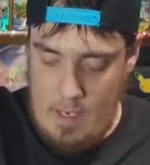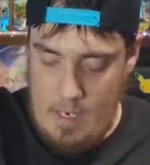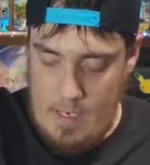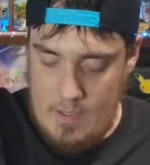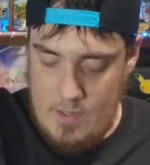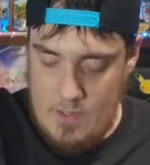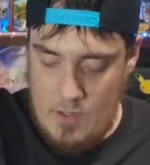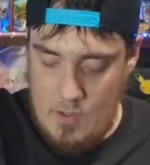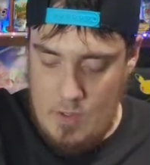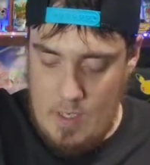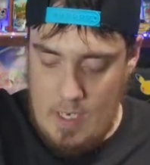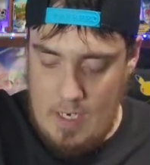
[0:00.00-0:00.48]

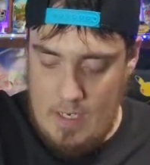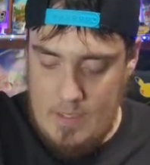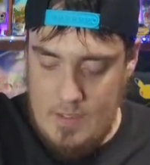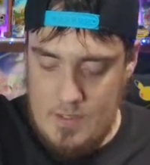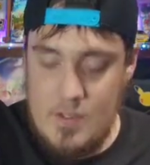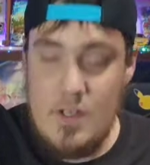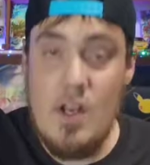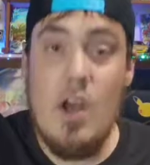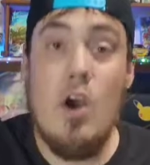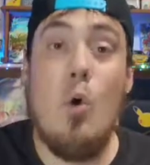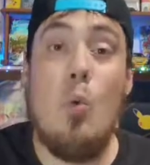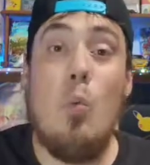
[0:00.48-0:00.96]
As you
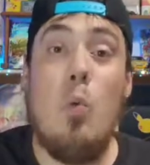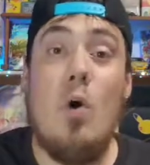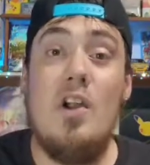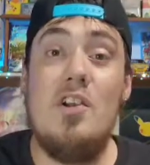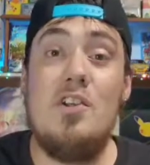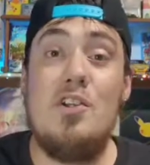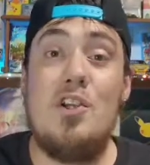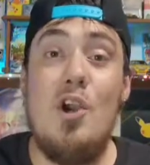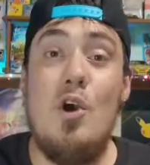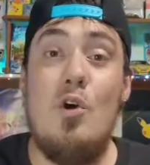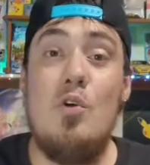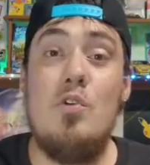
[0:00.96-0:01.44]
guys know,
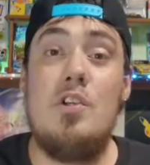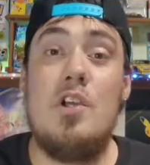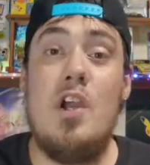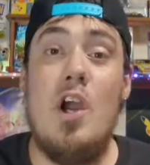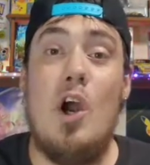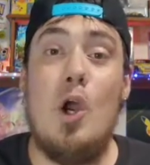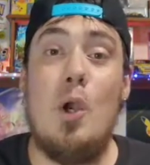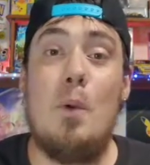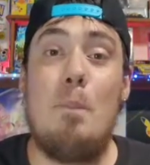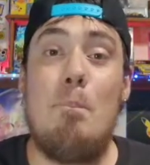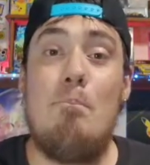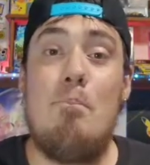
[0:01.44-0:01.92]
one code
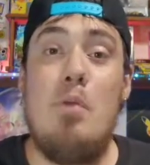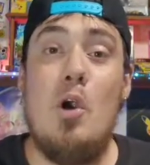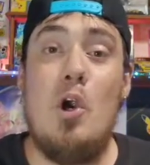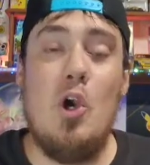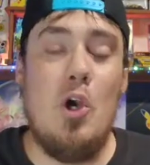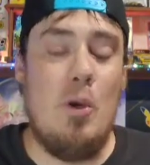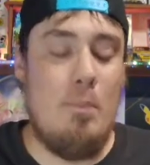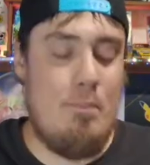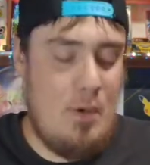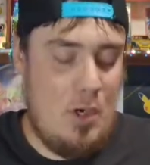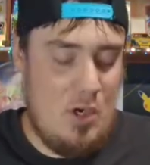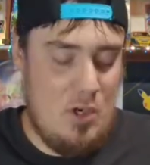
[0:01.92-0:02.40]
card
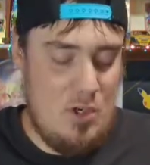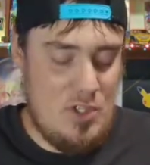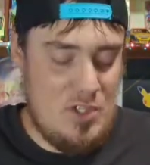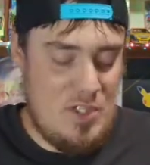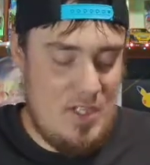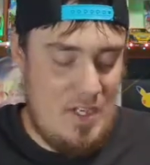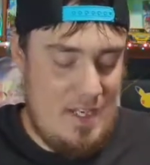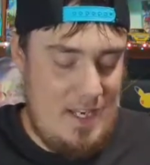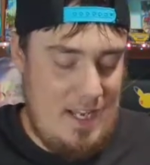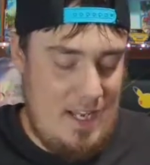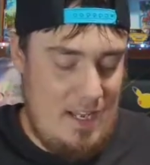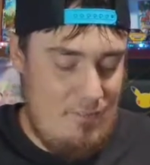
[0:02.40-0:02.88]
per
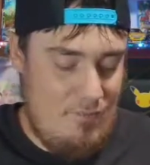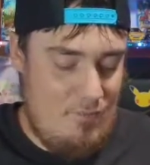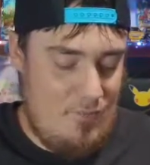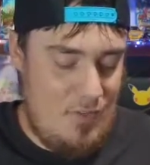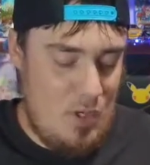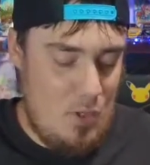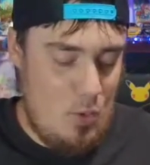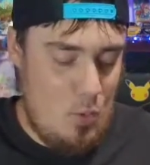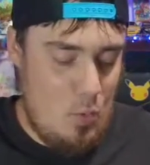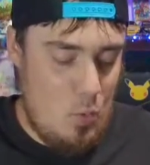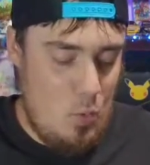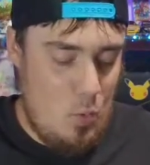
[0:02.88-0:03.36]
person,
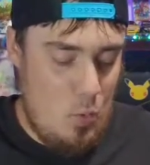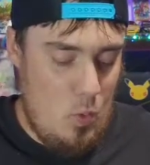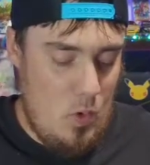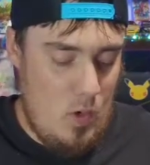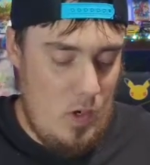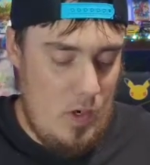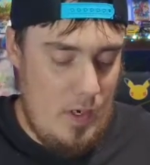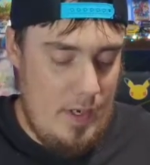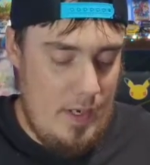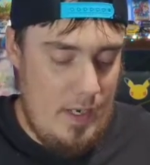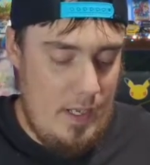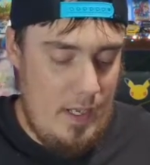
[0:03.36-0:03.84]
if you
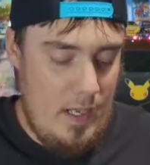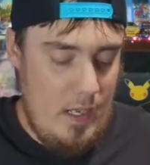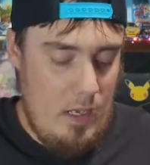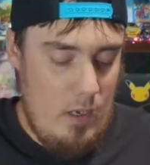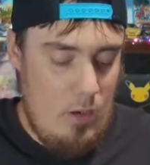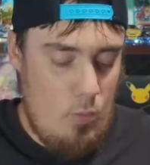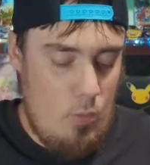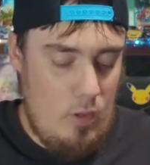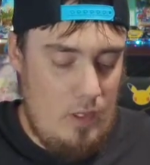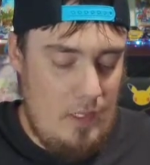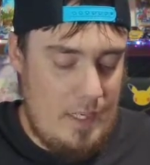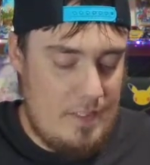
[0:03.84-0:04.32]
would.
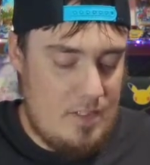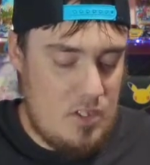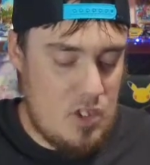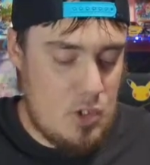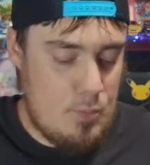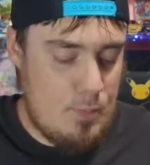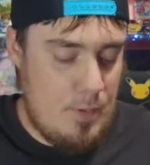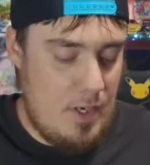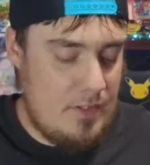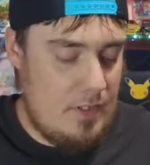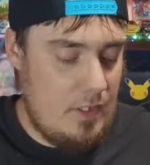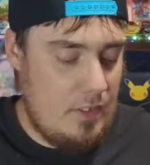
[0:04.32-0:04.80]
We like to
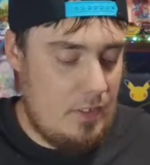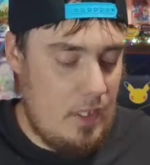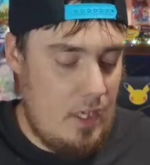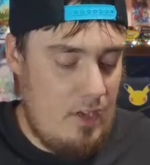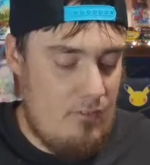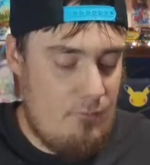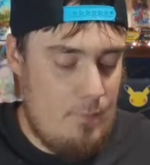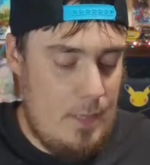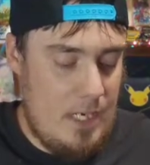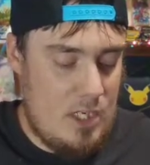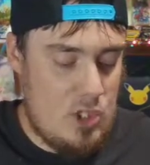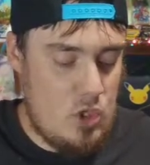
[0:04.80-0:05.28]
spread the
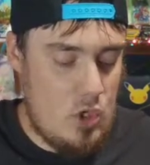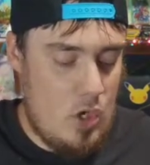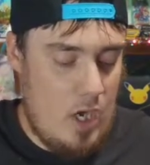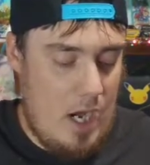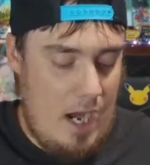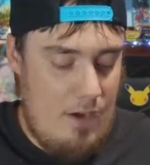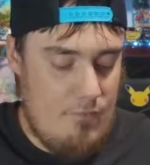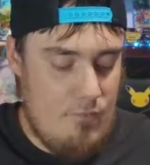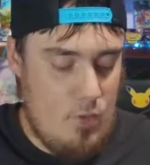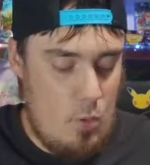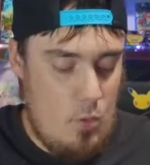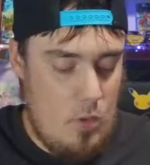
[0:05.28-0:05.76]
love, make
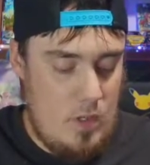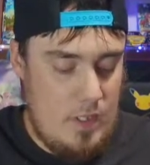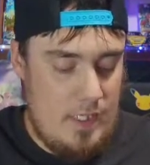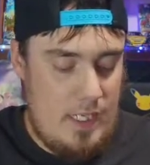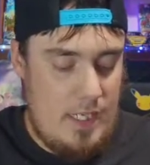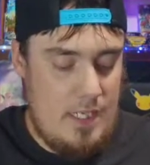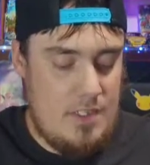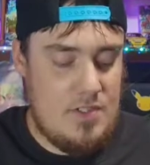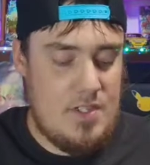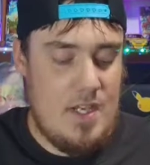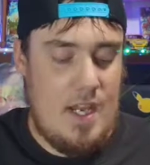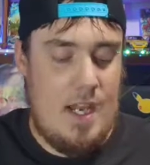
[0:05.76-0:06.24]
sure everyone
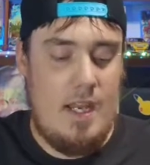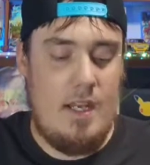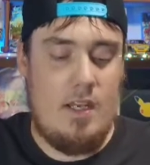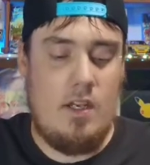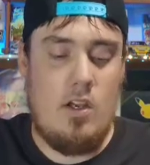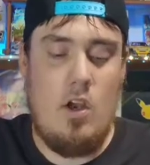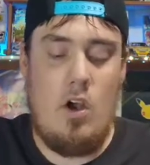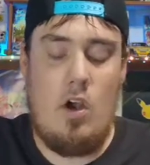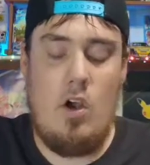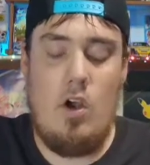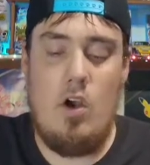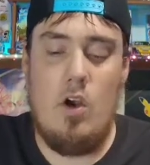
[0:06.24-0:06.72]
gets a
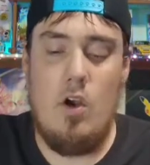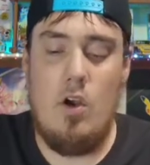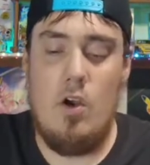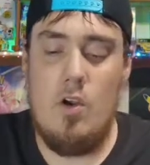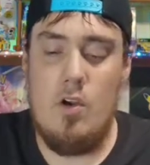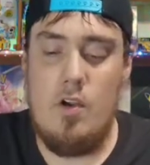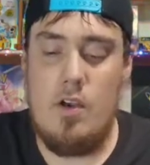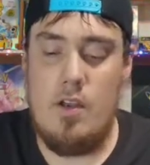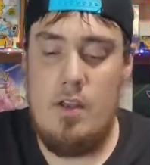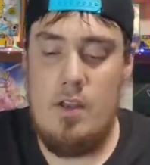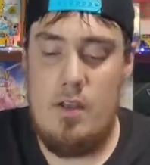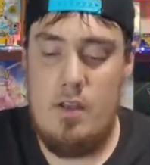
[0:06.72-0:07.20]

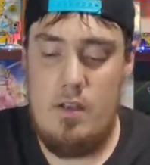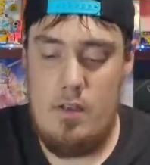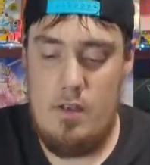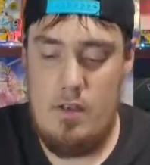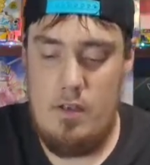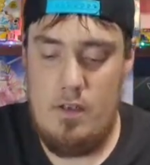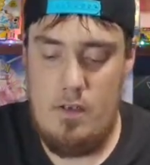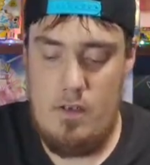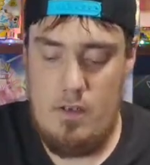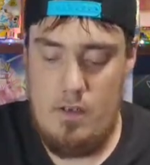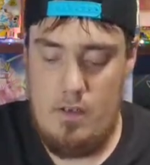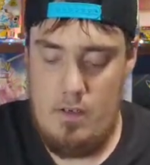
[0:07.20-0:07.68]
card.
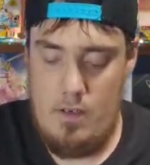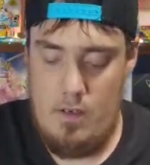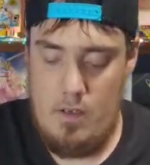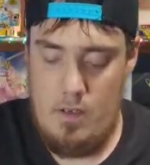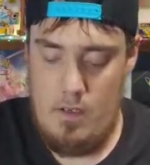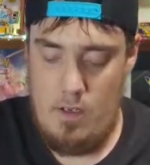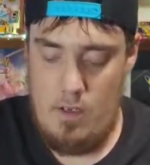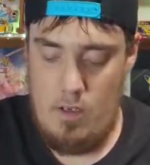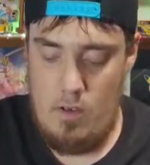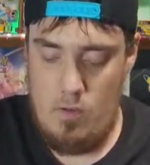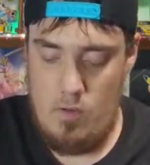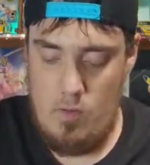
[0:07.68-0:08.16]

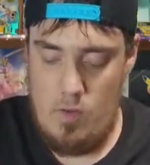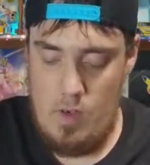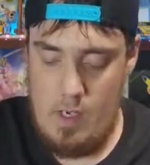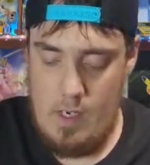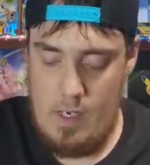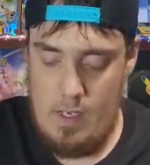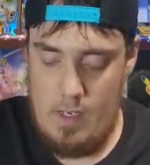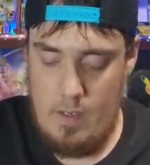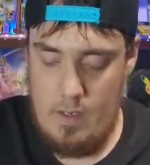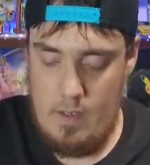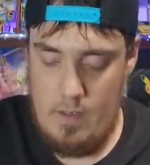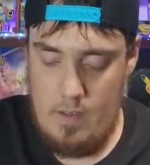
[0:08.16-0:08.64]
All
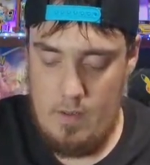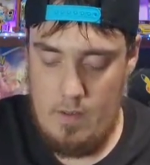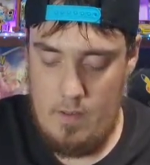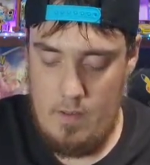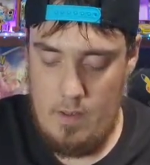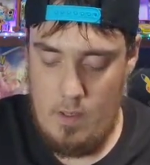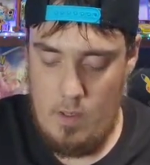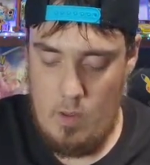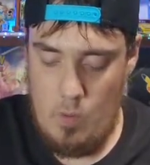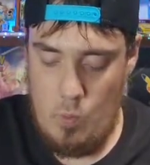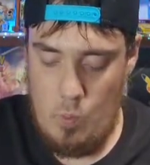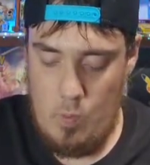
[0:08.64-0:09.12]
right,
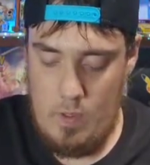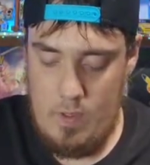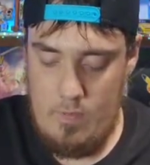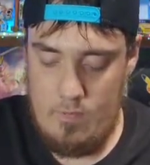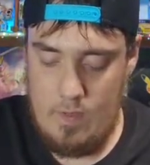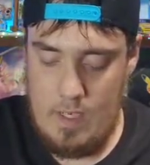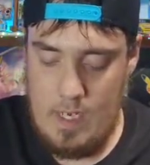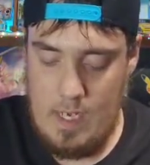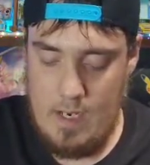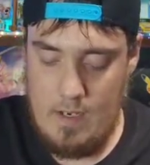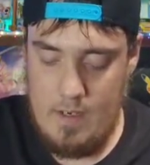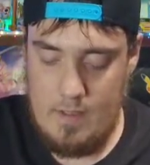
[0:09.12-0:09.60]

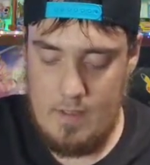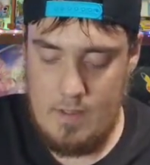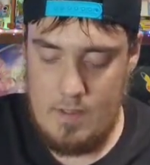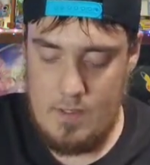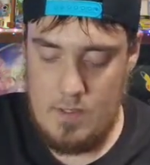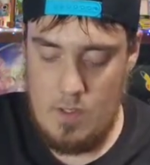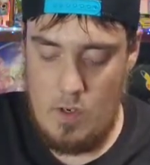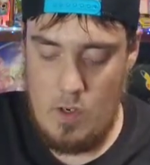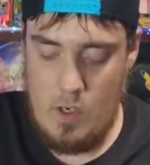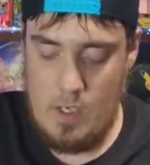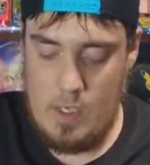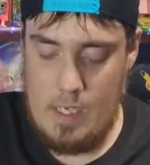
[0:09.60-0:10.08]
we've got a
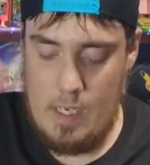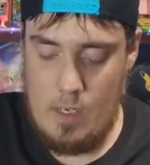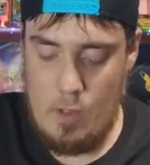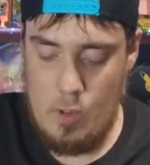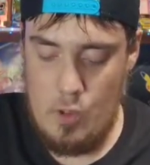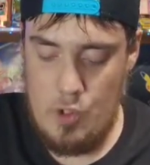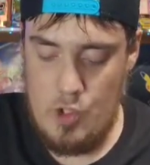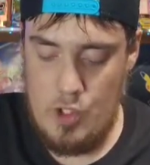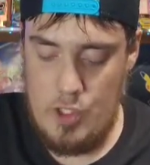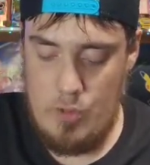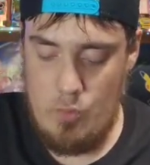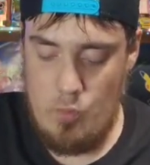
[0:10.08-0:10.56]
dark
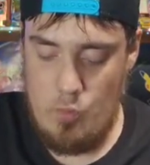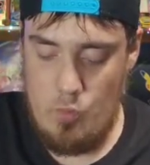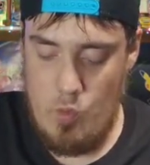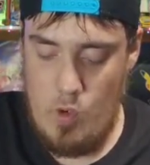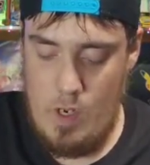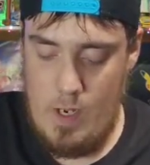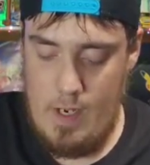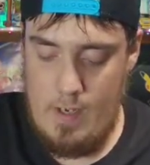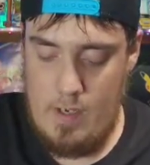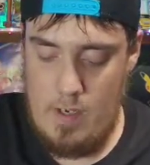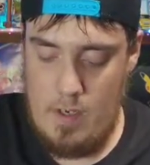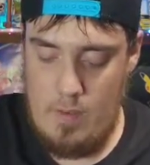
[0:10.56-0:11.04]
energy
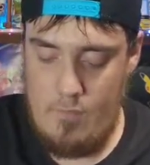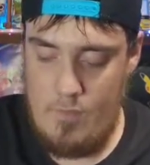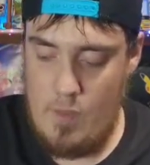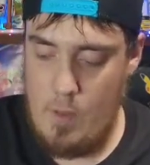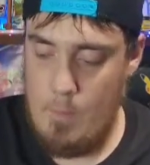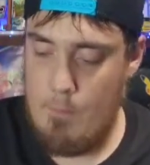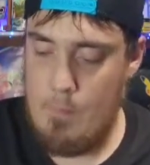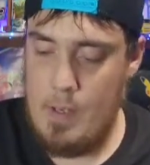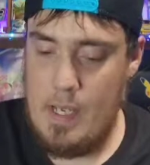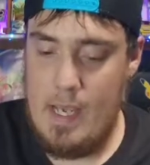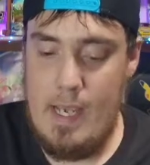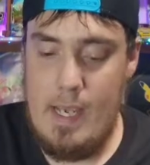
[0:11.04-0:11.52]
right off
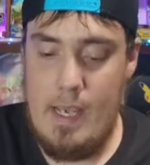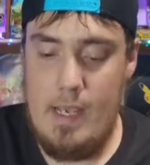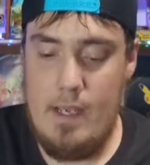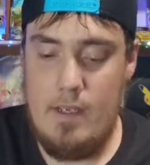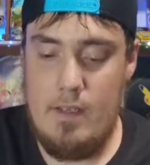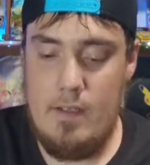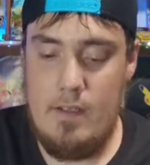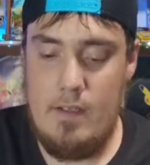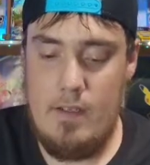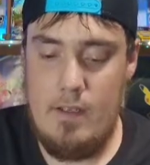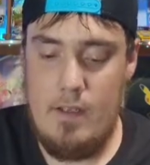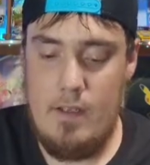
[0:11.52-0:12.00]
the bat.